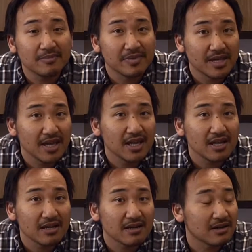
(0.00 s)

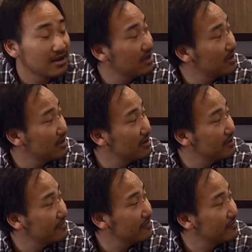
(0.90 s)
beginning
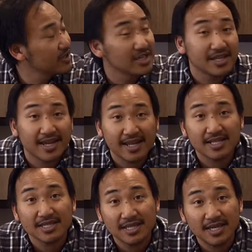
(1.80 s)
of the
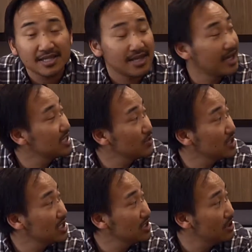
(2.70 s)
United States as
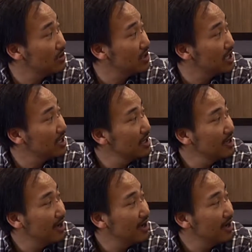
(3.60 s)
we know it,